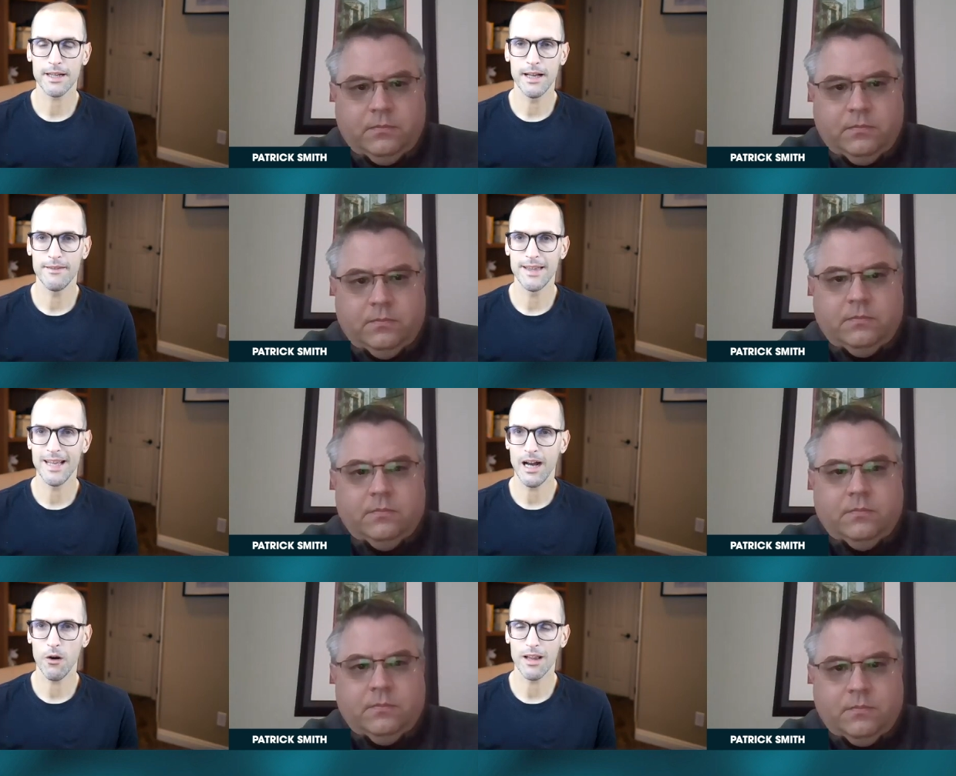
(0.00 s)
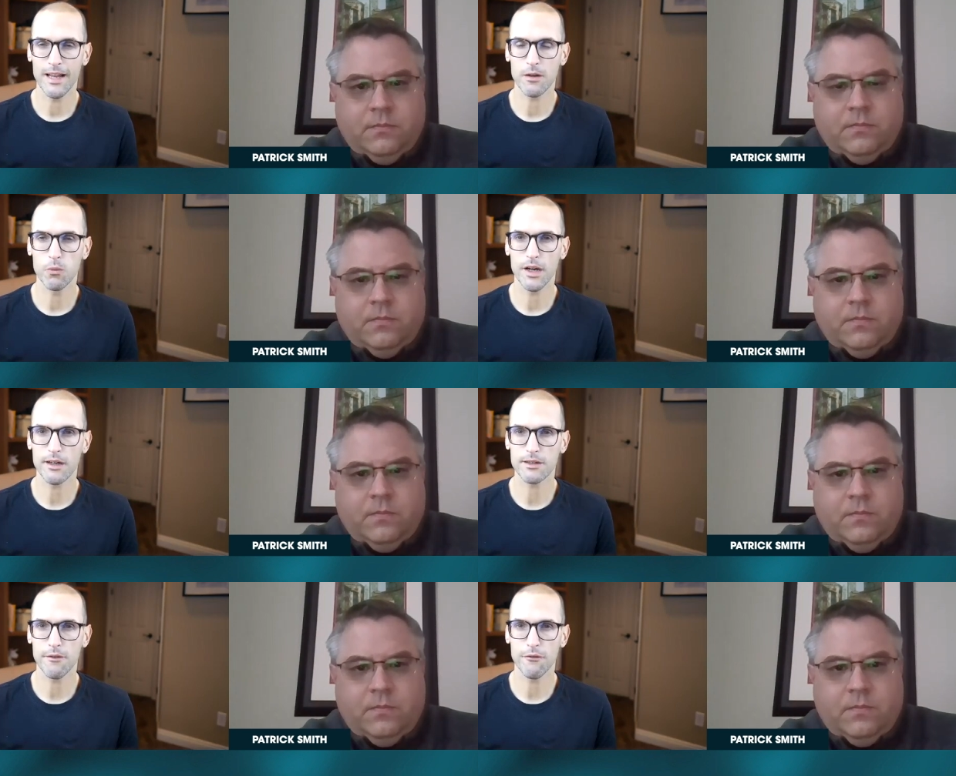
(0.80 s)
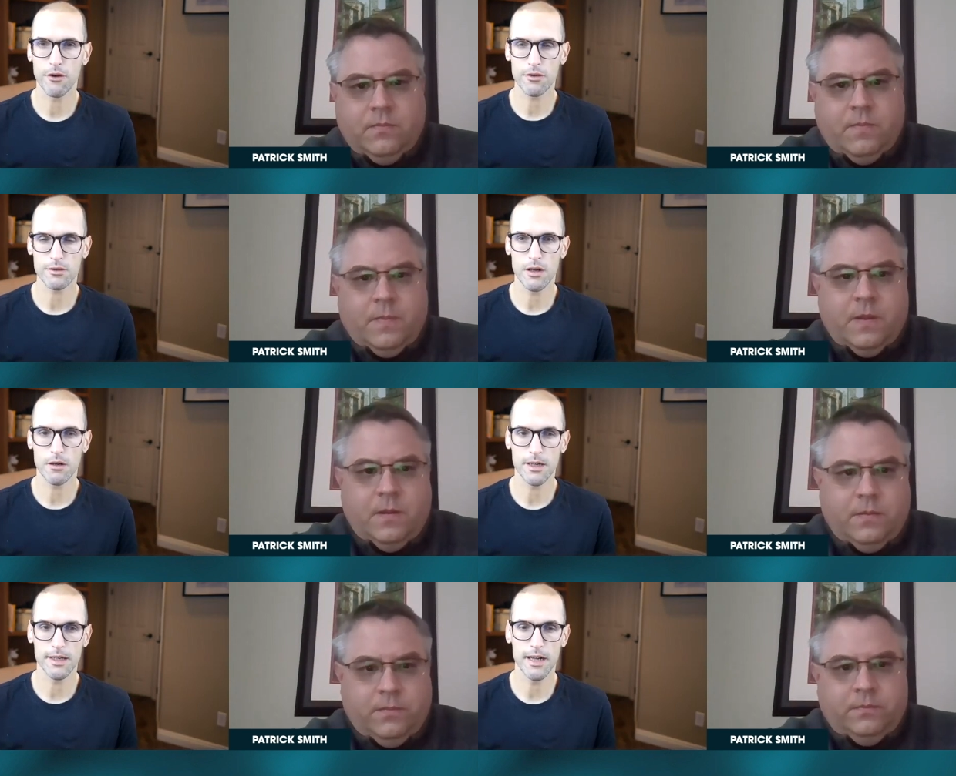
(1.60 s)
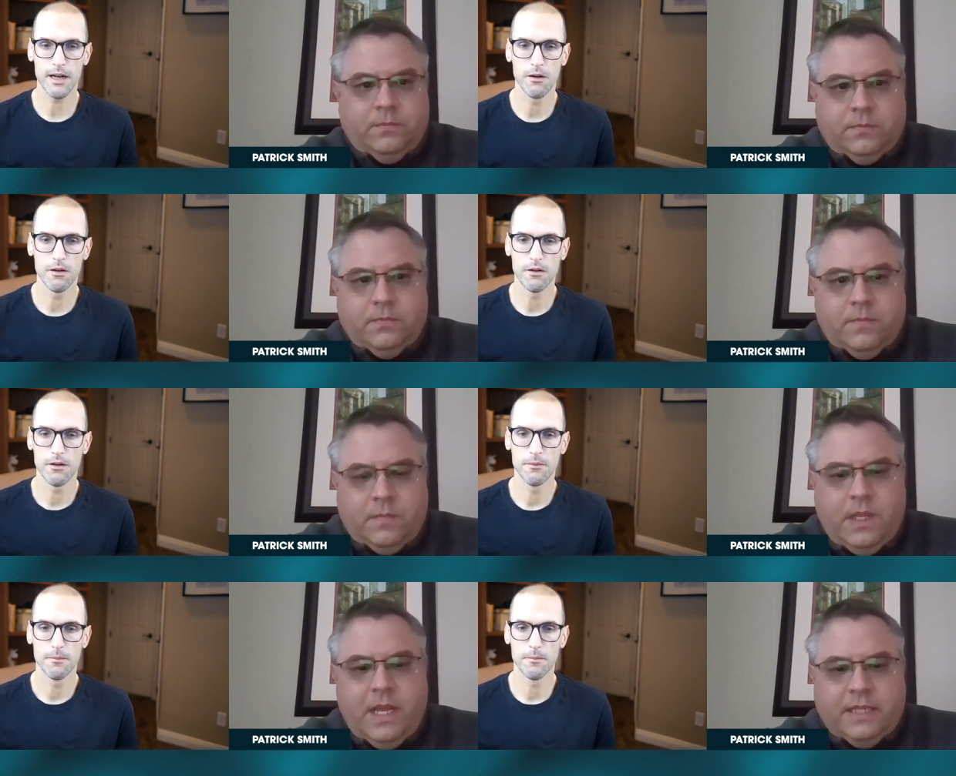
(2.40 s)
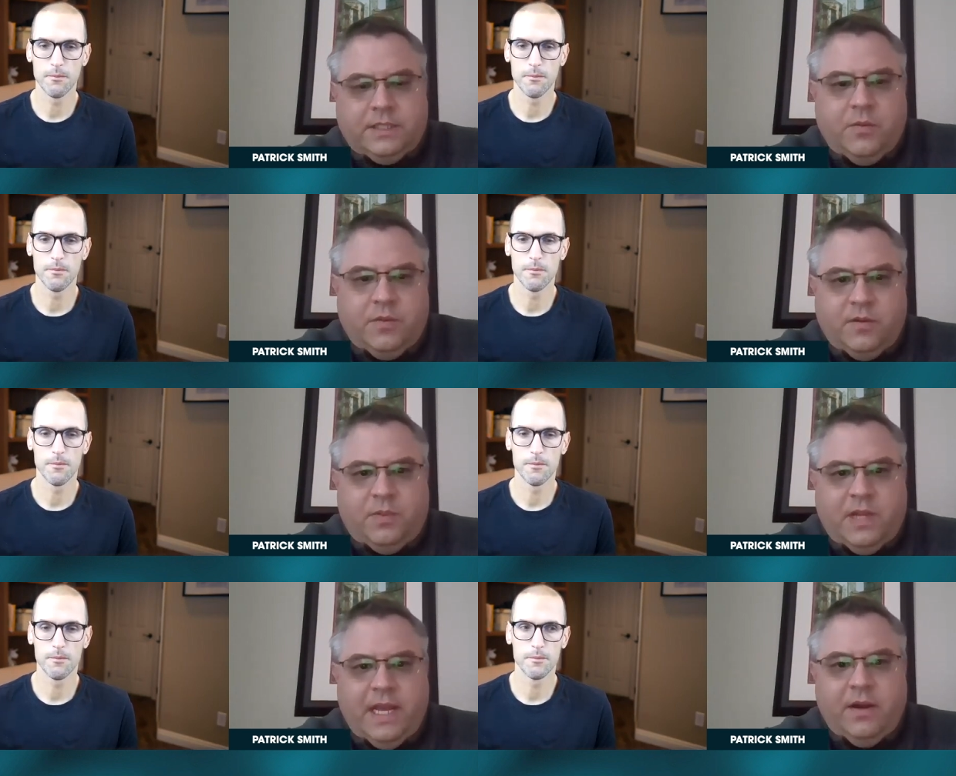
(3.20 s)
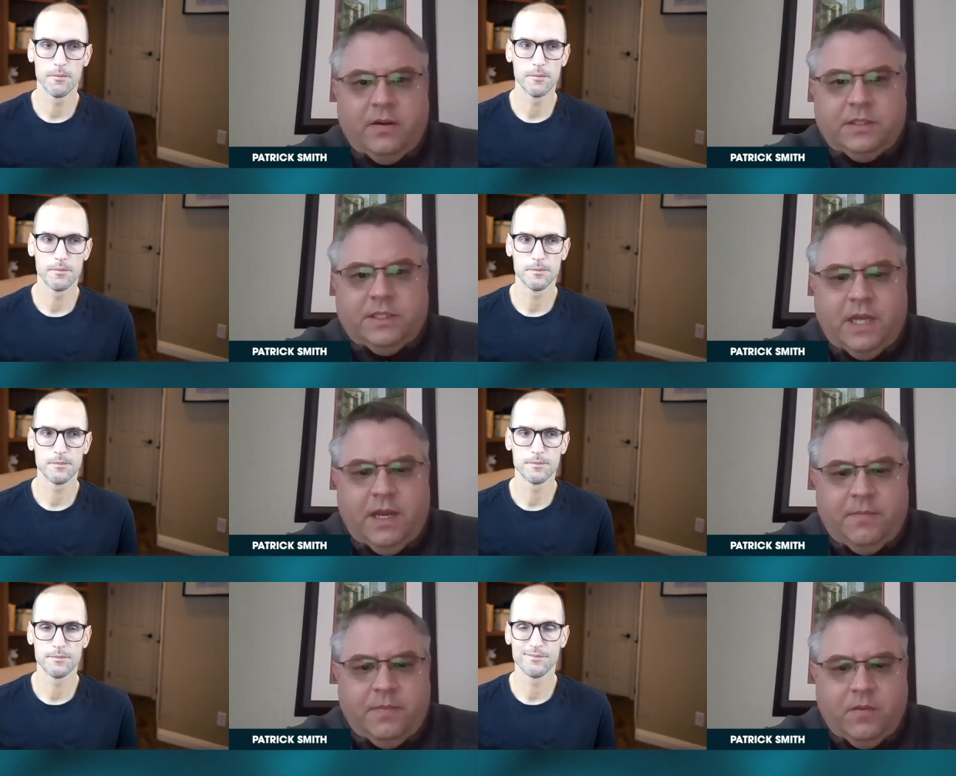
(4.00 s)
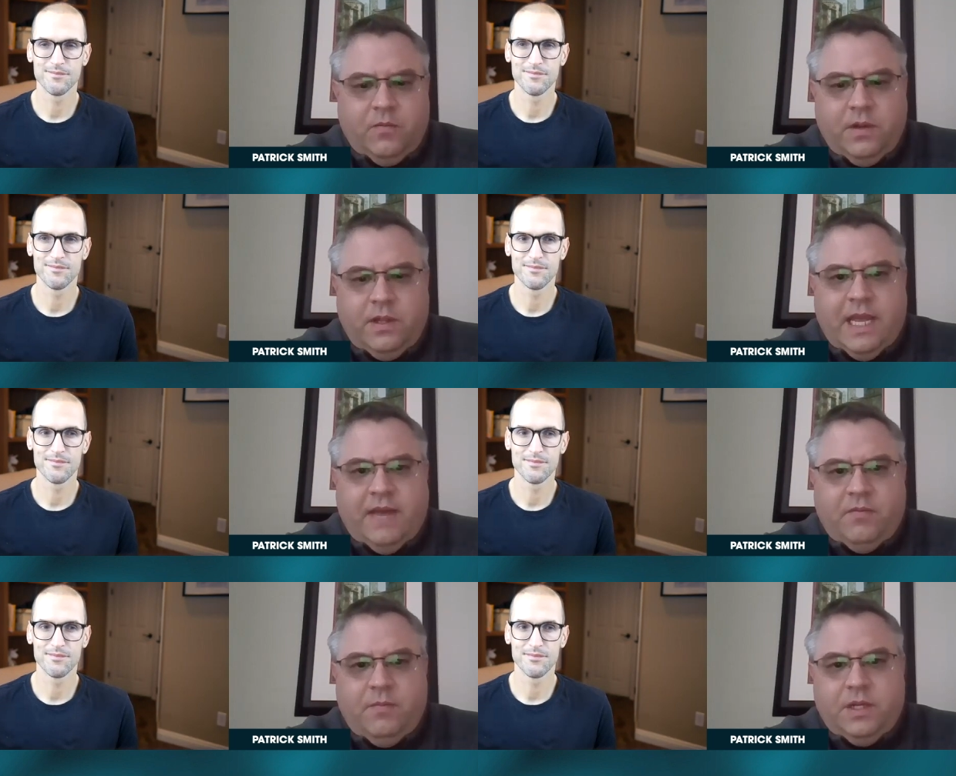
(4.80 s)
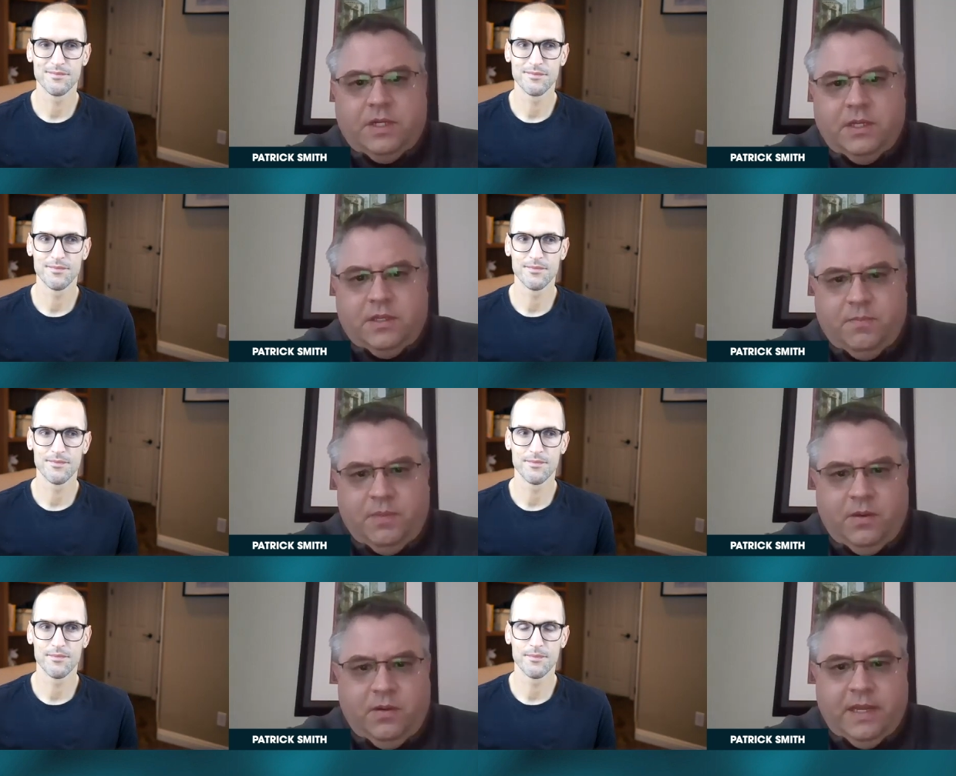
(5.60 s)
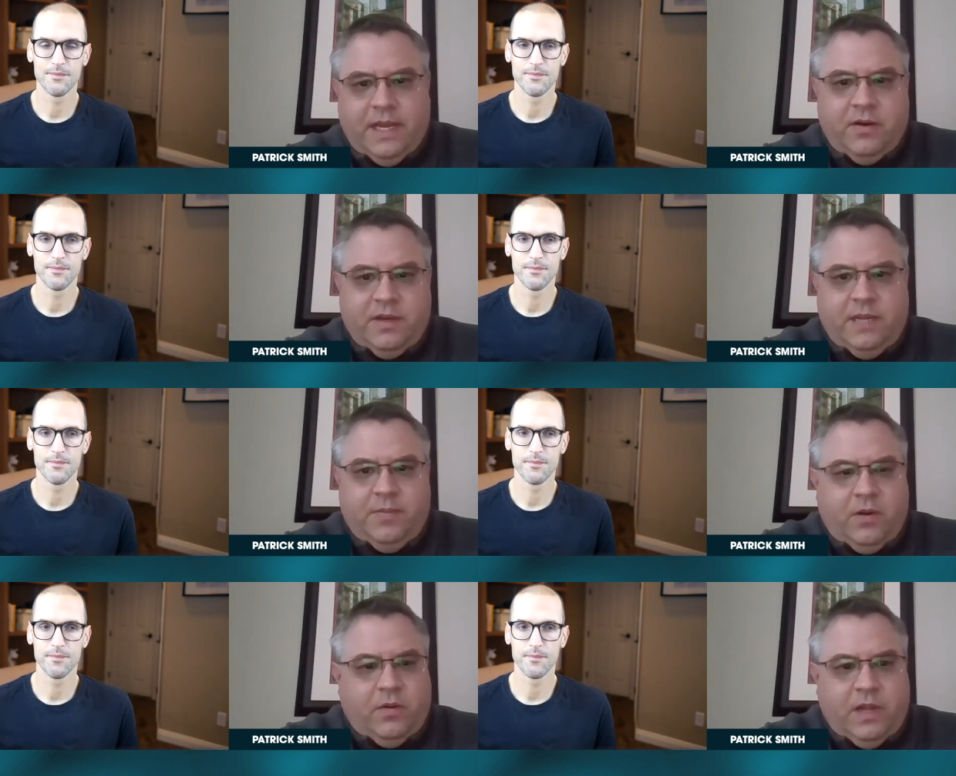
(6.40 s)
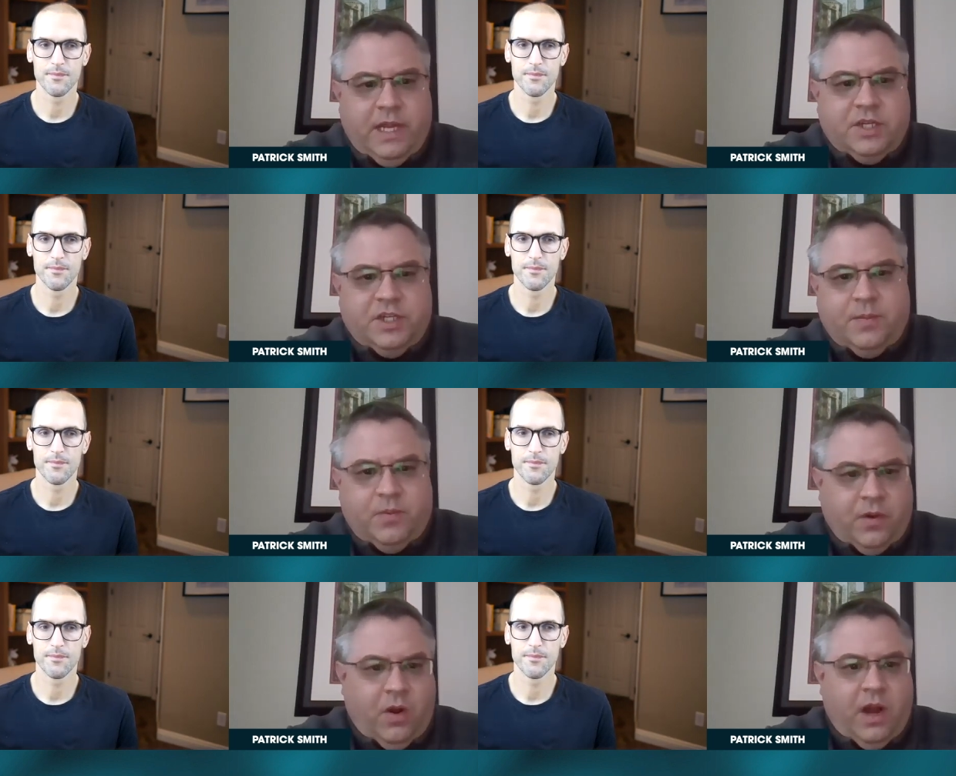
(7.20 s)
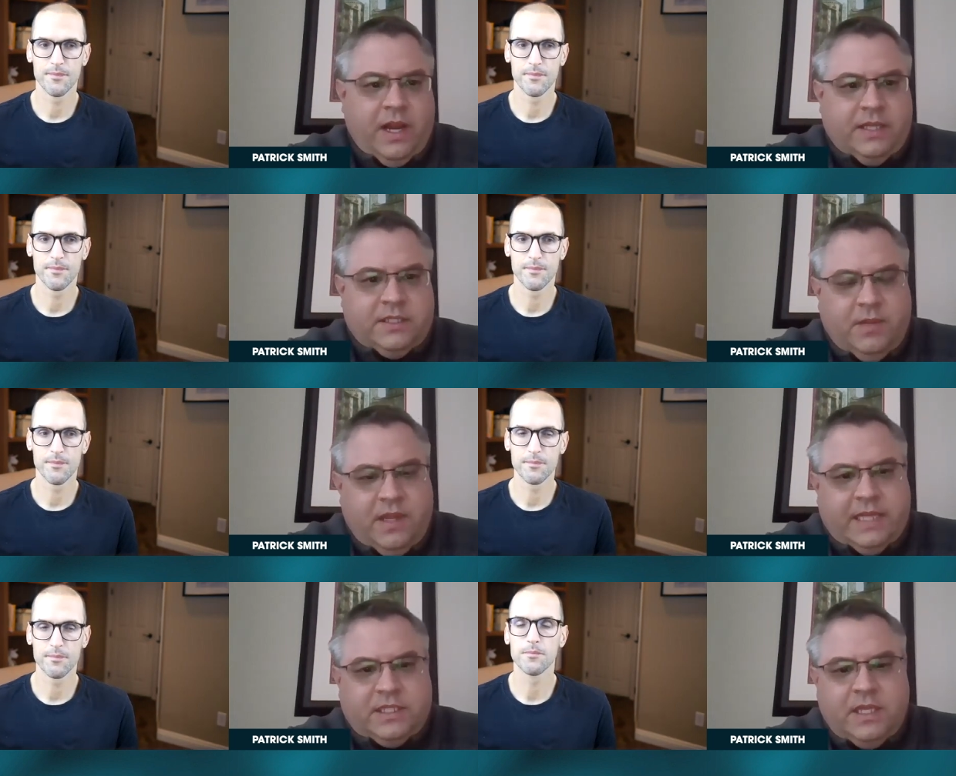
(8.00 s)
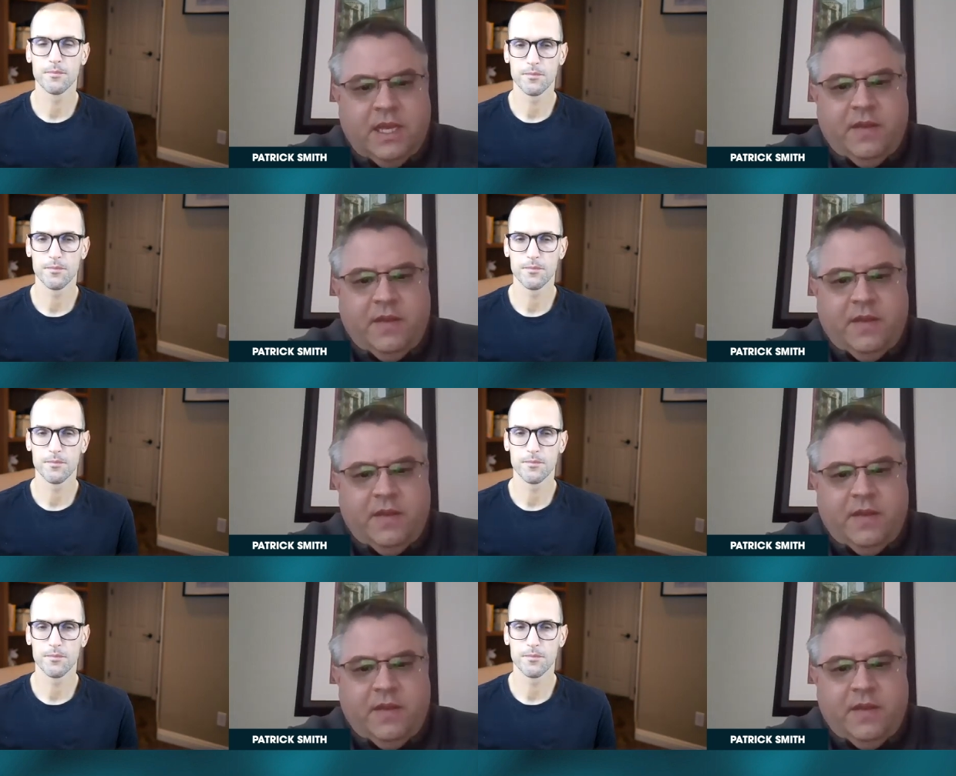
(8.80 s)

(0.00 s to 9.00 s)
Speaker 1: and now? Like, what are they focused on right now?
Speaker 2: Yeah, so so planners um, really have a mission to build and or deepen a relationship with their audience. I mean, that's